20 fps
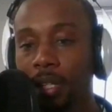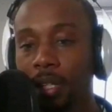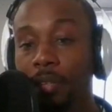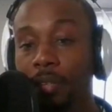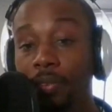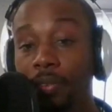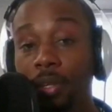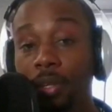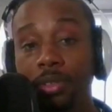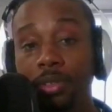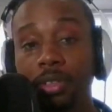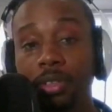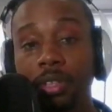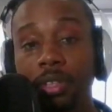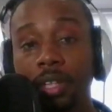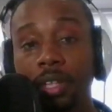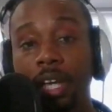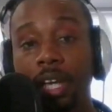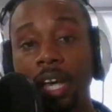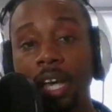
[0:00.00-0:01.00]
The
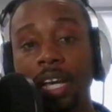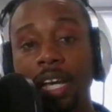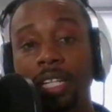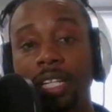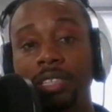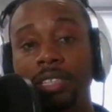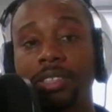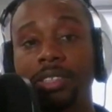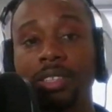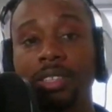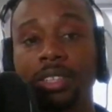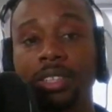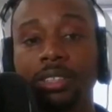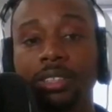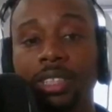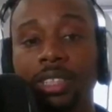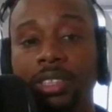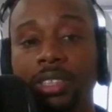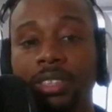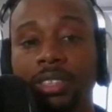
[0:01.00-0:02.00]
future has
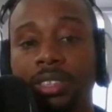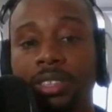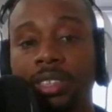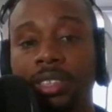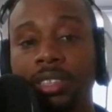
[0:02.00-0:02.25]
just